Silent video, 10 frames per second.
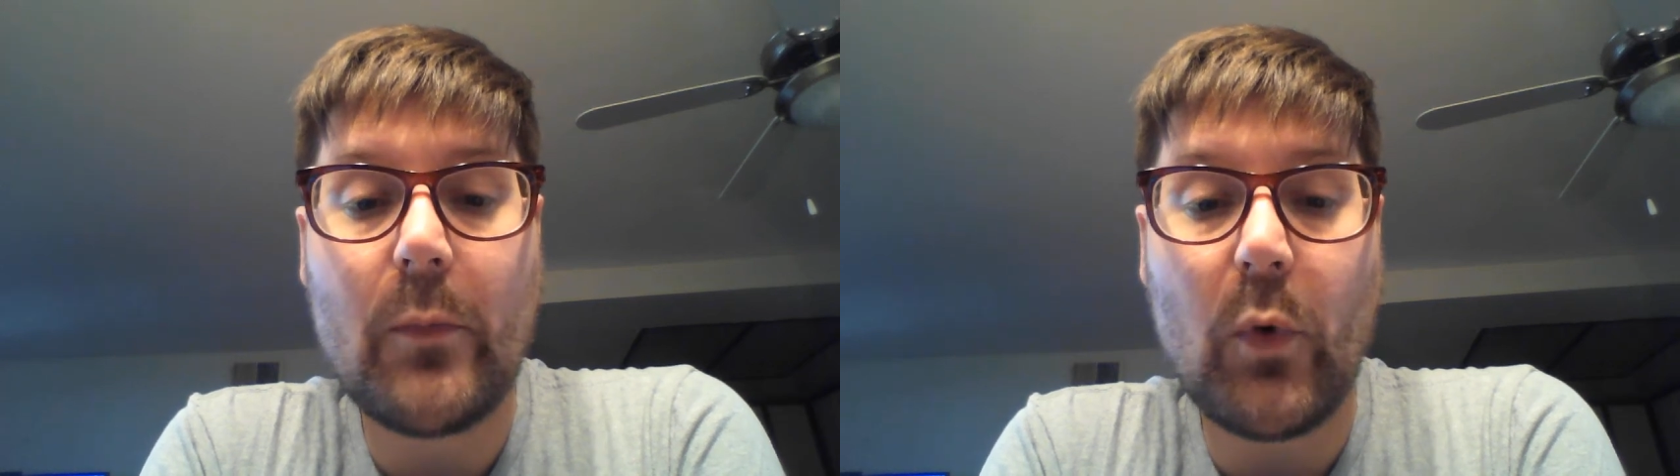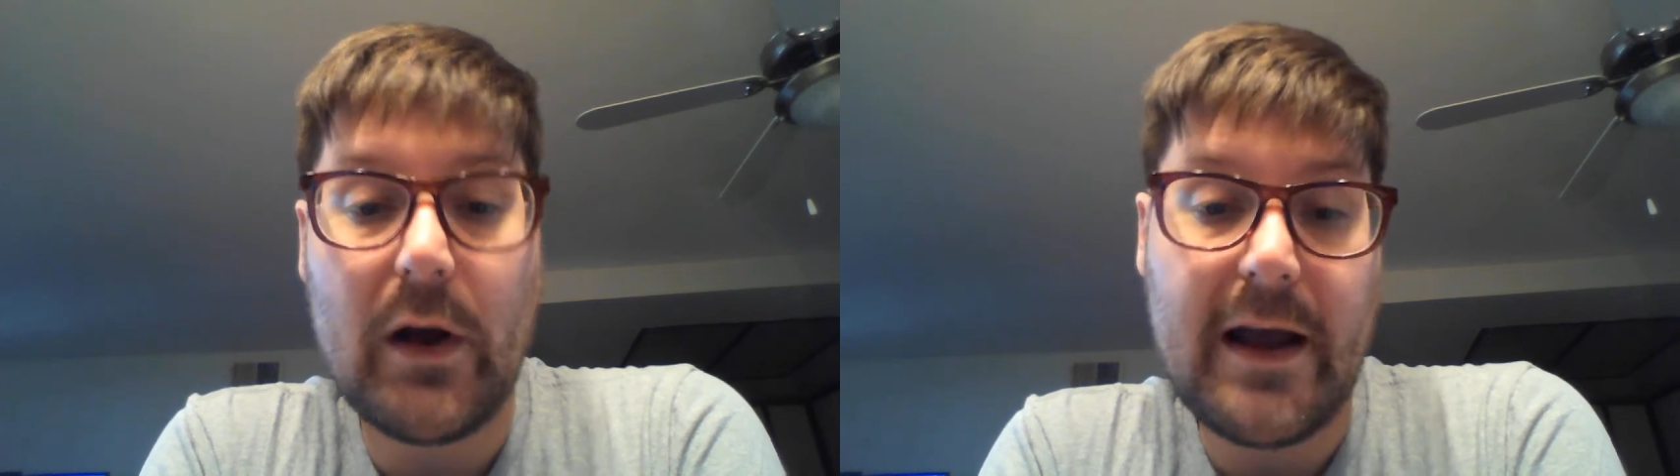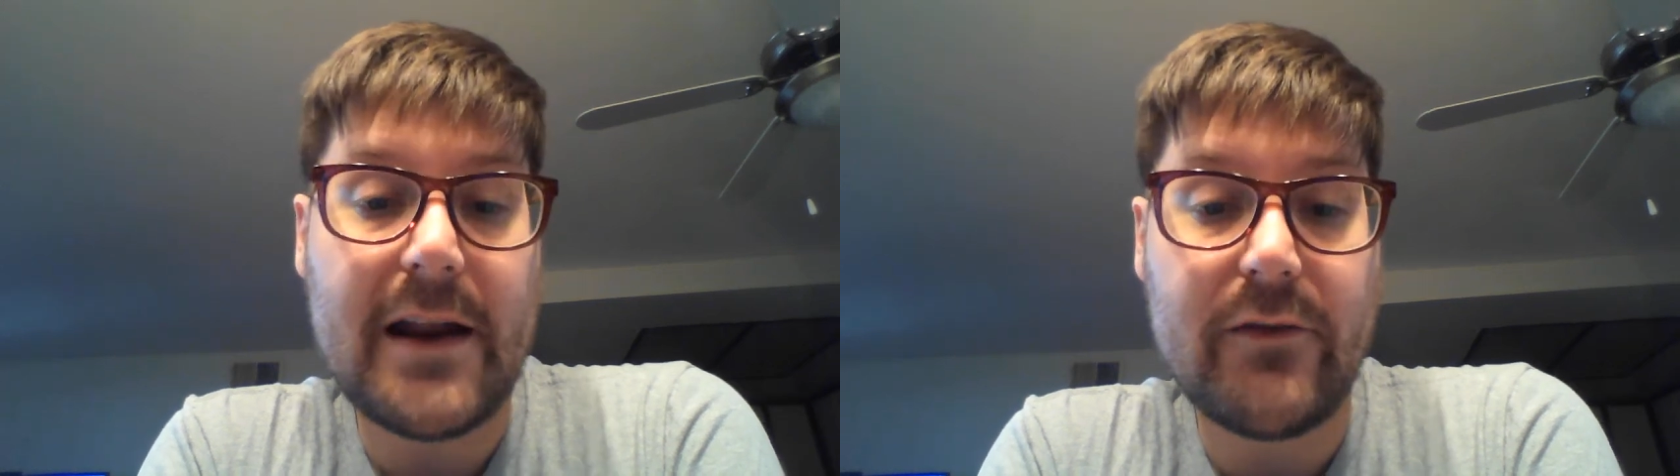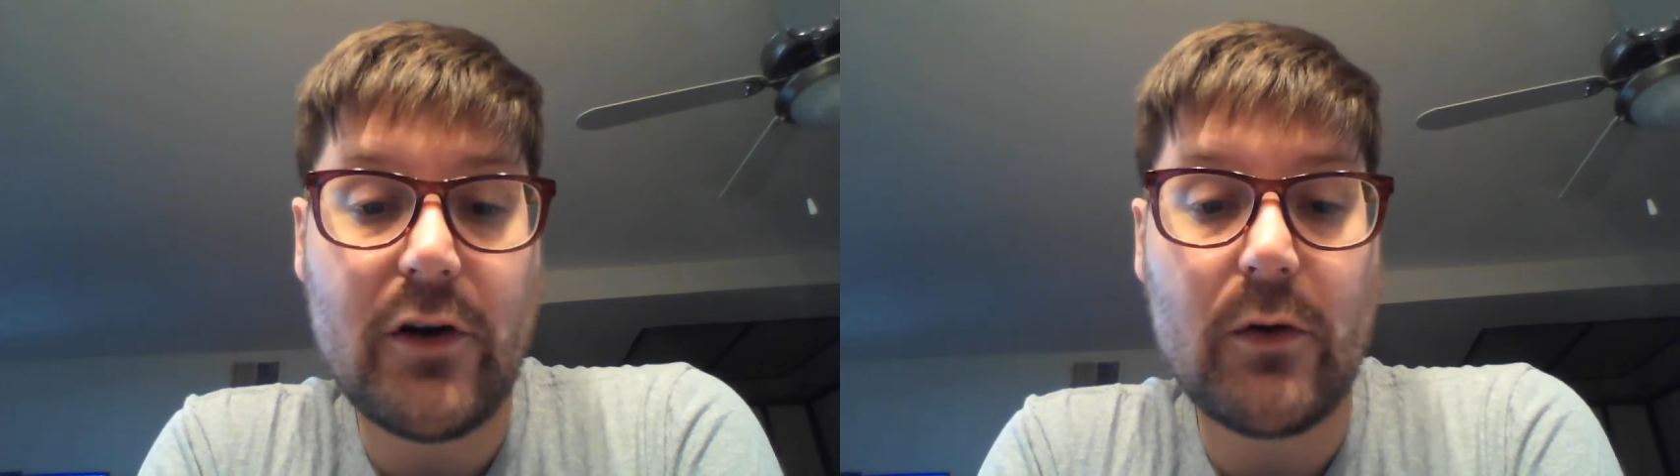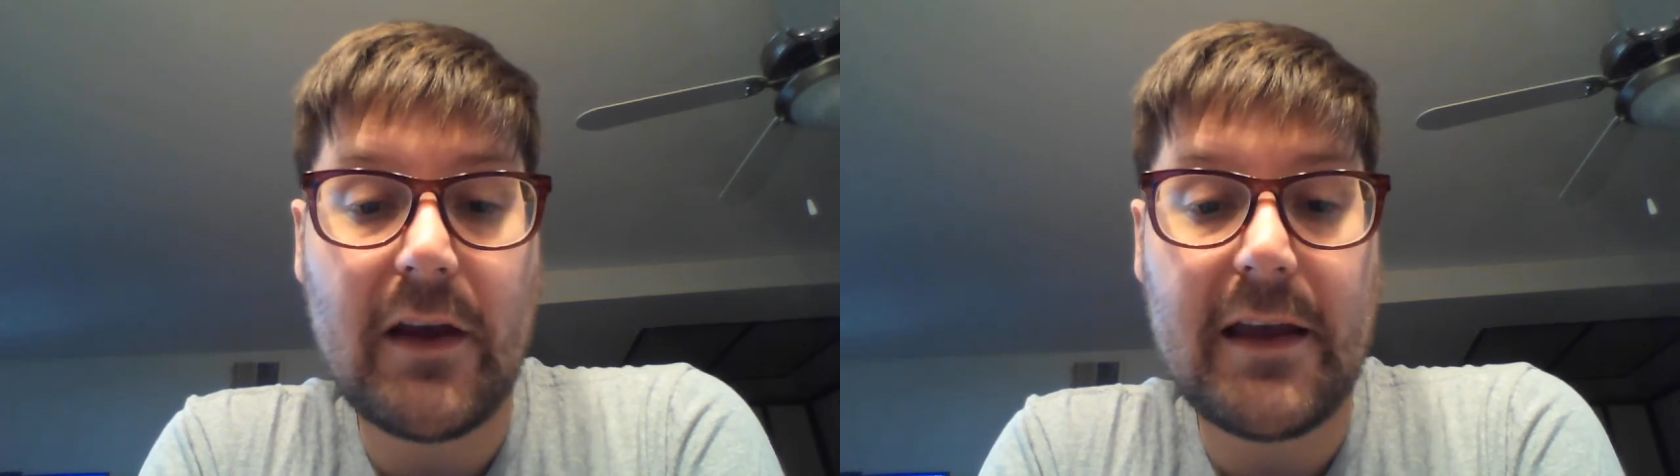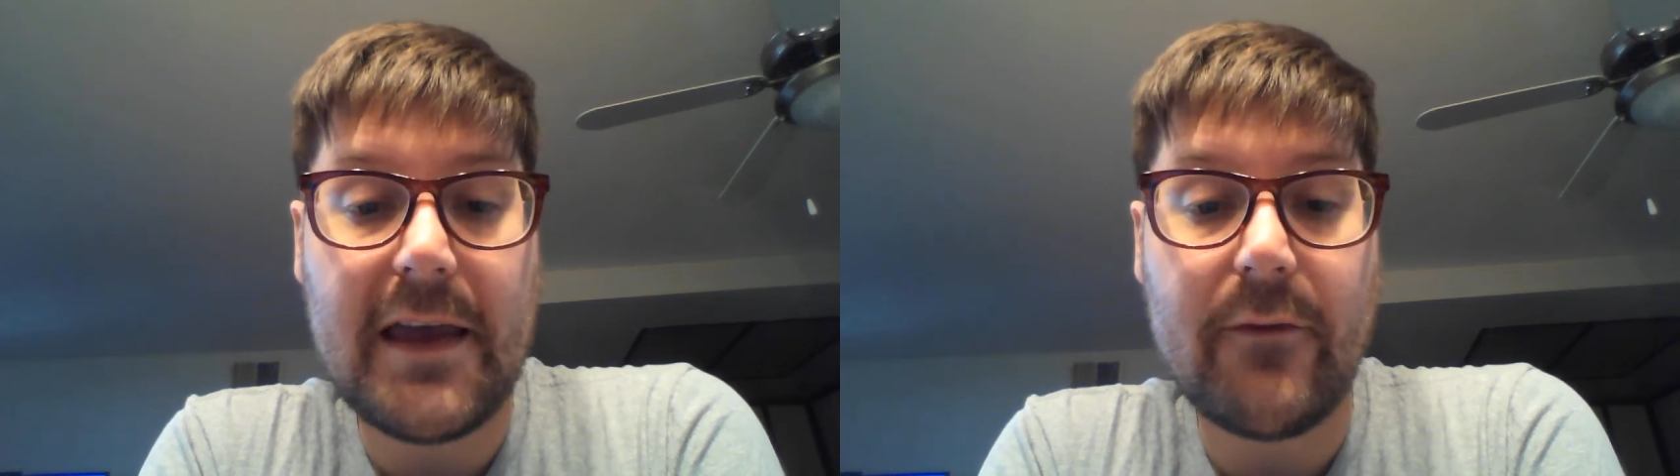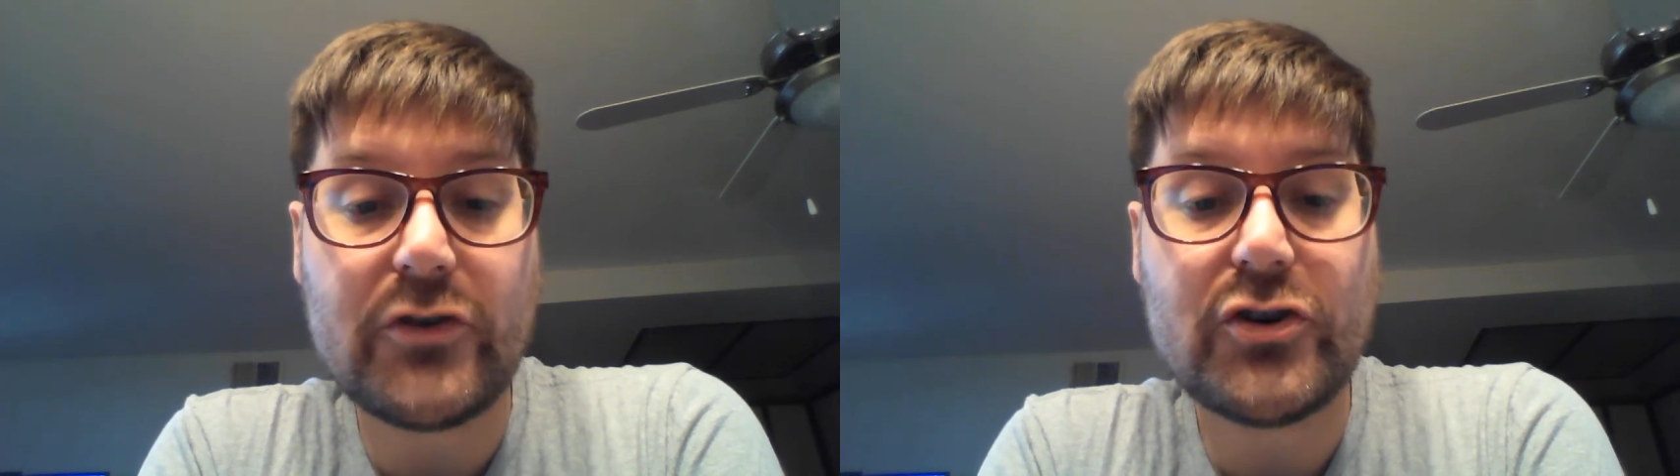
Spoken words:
what kind of notes I give,